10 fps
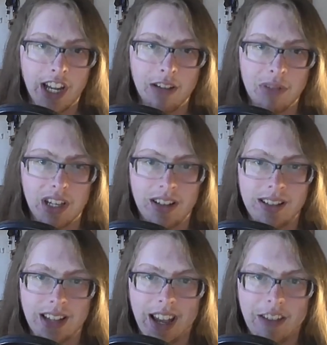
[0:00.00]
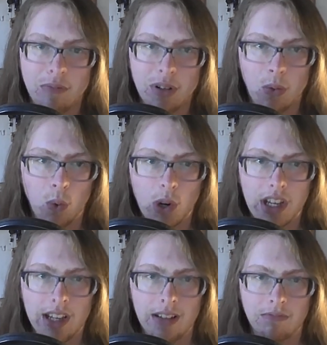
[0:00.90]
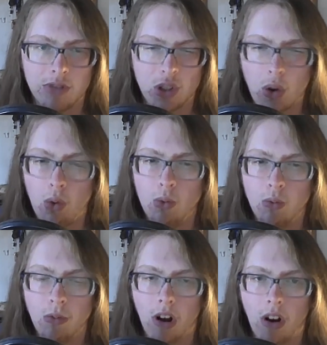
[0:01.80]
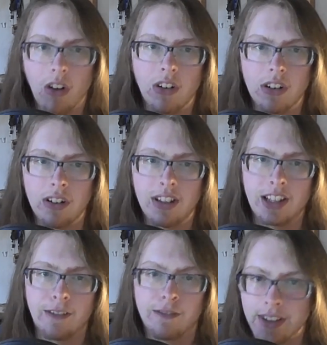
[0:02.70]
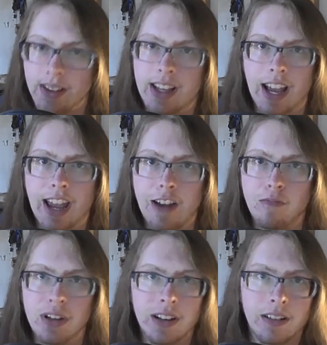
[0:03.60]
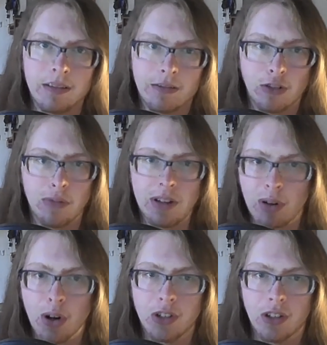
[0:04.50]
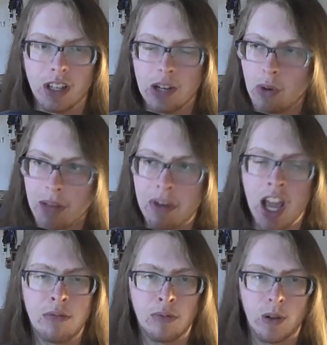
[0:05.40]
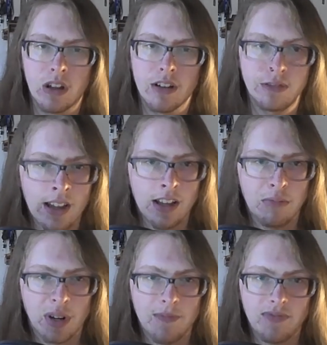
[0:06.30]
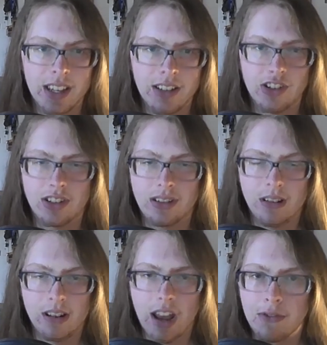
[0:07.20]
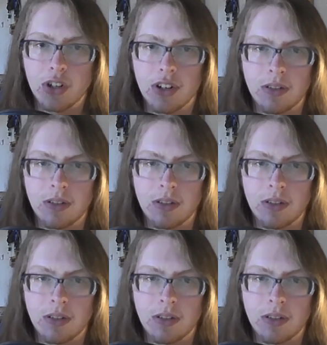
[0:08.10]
because I've been working so hard, at least I feel like I have been, for me personally and what I'm capable of, but it just never